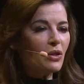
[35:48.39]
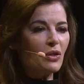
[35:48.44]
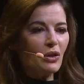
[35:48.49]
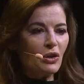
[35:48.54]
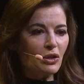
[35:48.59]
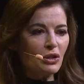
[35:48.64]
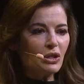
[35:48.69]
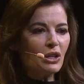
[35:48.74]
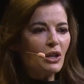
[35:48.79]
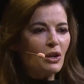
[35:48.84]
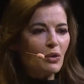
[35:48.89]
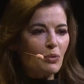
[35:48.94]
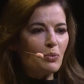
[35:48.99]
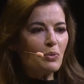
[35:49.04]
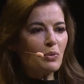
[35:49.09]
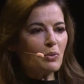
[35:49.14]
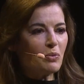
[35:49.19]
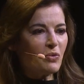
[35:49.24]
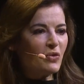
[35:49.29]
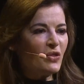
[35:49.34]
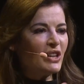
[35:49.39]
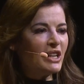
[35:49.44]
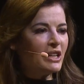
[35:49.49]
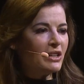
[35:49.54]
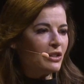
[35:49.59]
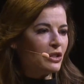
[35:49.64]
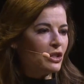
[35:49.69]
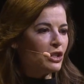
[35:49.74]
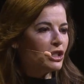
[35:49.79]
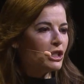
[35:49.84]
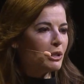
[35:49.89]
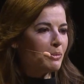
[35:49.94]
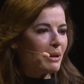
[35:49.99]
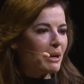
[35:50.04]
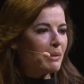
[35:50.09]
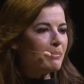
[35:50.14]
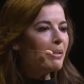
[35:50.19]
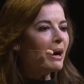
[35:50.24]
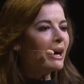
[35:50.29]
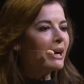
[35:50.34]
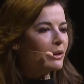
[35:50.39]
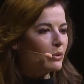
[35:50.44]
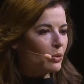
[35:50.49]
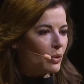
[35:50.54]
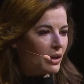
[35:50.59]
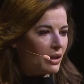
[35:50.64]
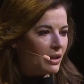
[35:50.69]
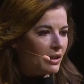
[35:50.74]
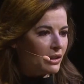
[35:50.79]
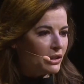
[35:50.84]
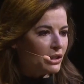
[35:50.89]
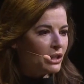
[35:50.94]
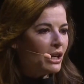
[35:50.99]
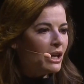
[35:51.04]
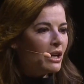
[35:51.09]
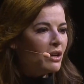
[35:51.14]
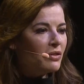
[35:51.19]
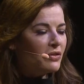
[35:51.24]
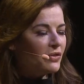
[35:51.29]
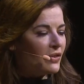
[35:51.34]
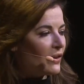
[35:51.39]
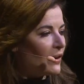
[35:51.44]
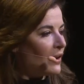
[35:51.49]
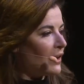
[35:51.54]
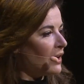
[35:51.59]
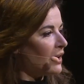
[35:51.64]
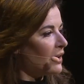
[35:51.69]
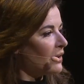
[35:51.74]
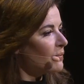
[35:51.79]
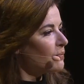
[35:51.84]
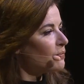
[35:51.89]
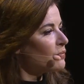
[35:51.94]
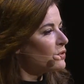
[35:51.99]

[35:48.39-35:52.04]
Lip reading: that vegan used to be a byword for